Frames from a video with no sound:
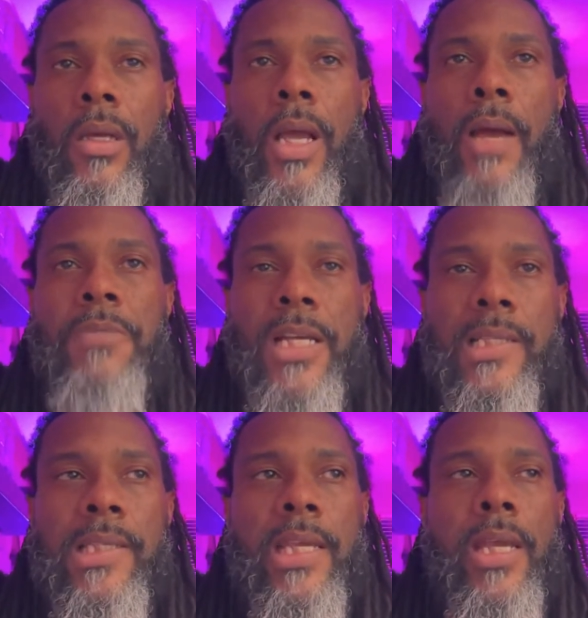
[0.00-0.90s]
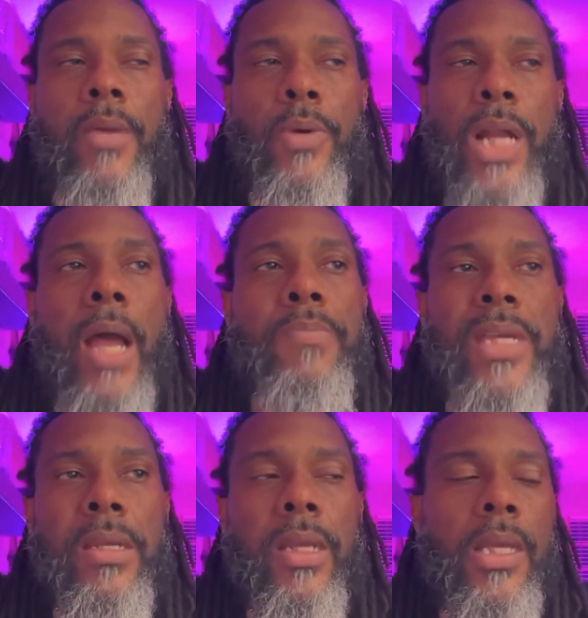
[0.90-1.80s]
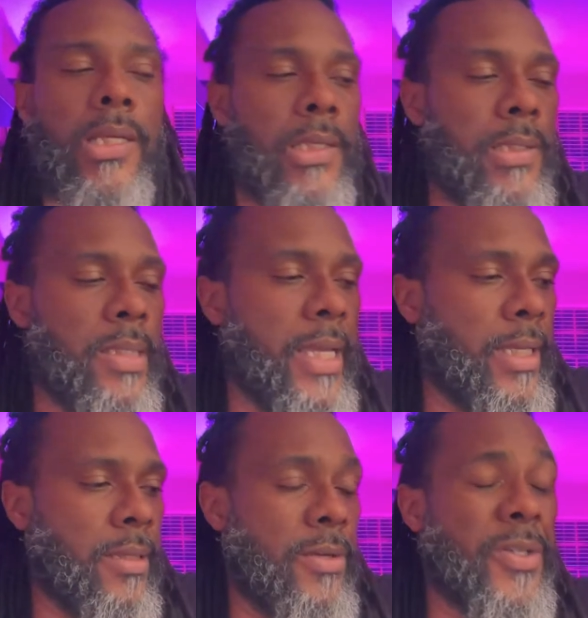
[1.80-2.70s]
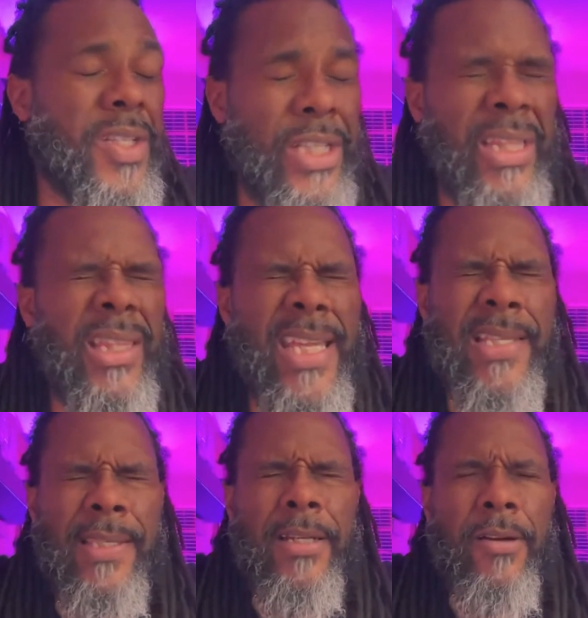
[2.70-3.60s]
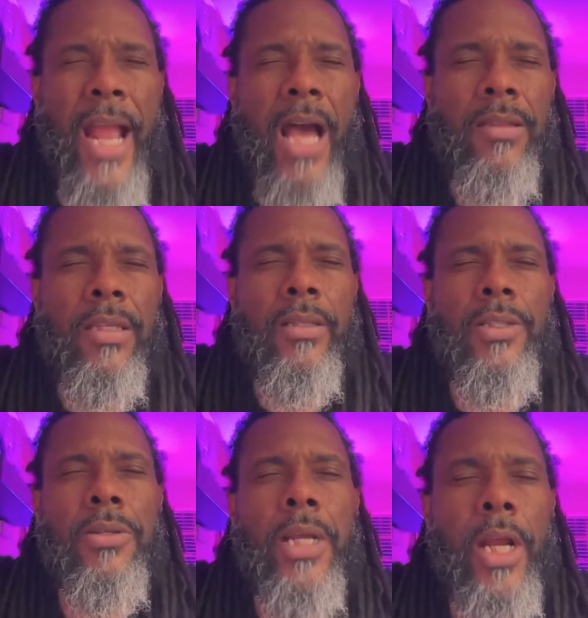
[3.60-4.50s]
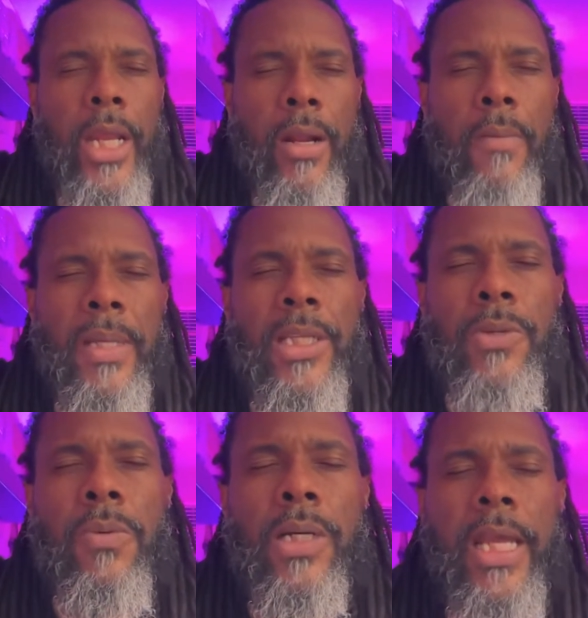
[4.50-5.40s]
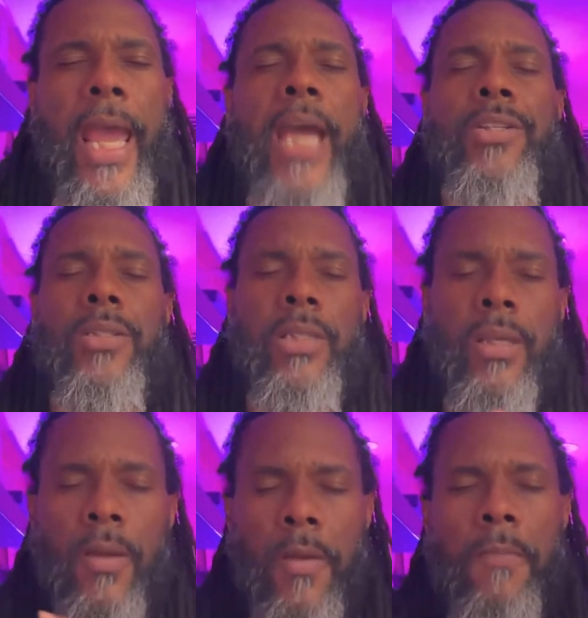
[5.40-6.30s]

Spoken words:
I'm not saying what I mean is like there's good things that are out there that you hear, but you want to actually